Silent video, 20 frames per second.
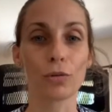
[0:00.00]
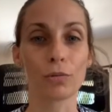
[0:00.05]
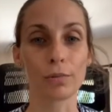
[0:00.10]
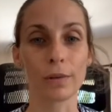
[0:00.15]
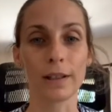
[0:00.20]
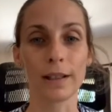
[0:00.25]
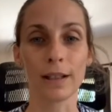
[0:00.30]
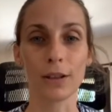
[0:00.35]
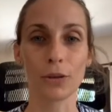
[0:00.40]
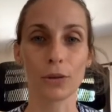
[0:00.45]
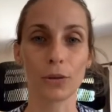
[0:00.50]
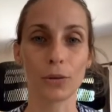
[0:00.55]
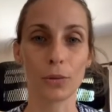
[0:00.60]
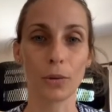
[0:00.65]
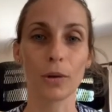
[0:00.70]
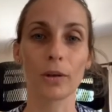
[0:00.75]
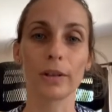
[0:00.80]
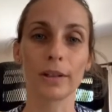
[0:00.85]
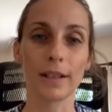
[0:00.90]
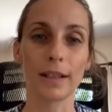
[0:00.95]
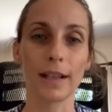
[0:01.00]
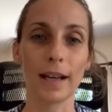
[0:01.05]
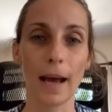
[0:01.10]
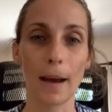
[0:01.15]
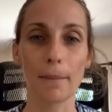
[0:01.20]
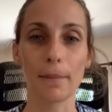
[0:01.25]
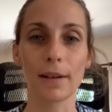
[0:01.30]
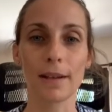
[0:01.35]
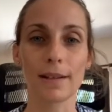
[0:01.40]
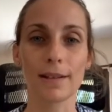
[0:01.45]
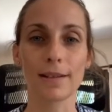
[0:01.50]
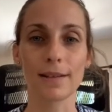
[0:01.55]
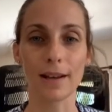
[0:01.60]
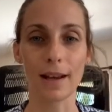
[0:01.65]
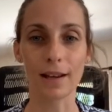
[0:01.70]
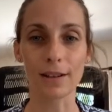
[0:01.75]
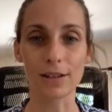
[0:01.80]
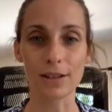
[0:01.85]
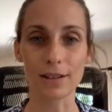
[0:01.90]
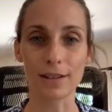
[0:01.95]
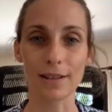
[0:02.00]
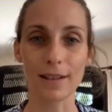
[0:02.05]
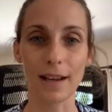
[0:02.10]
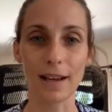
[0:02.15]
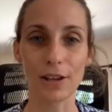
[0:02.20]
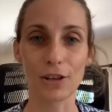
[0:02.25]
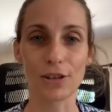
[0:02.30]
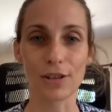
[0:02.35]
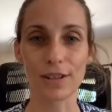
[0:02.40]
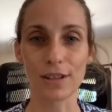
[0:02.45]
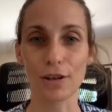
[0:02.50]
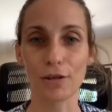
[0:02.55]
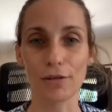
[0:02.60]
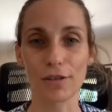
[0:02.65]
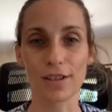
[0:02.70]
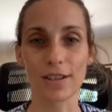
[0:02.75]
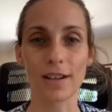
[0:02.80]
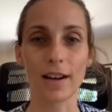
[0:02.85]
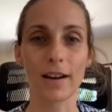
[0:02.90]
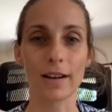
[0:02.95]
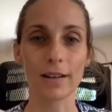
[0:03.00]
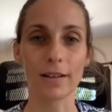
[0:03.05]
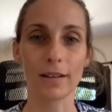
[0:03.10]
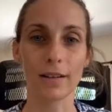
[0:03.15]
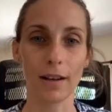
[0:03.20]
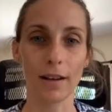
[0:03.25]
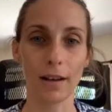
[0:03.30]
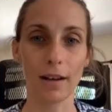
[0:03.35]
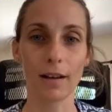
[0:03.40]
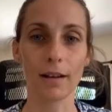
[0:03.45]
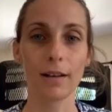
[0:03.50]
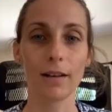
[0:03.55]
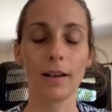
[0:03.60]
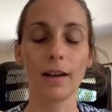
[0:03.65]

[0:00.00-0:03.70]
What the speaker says: really good quality nappies and just get yourself started there.